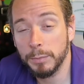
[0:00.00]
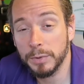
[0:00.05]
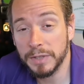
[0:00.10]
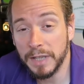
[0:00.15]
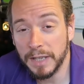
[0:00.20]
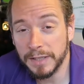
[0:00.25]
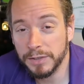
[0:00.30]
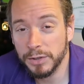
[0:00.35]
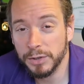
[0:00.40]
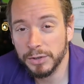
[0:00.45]
but
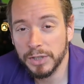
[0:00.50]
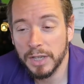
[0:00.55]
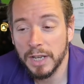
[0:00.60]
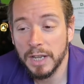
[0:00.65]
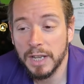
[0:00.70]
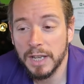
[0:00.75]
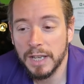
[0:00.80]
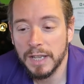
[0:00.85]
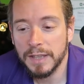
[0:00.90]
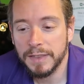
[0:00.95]
that's
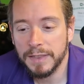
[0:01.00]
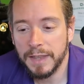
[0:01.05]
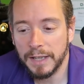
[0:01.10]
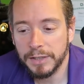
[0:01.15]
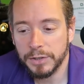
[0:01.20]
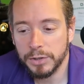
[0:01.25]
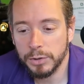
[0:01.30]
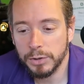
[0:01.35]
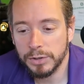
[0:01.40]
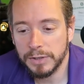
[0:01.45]

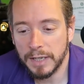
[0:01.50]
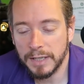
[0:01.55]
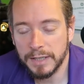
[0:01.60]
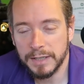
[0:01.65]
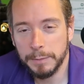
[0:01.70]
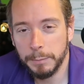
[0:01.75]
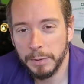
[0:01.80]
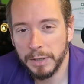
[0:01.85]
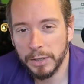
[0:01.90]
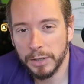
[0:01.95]
just
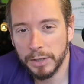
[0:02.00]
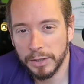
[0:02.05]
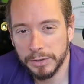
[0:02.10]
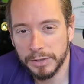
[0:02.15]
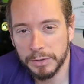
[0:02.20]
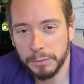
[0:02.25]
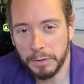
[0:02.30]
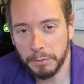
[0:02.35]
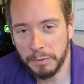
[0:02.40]
actually because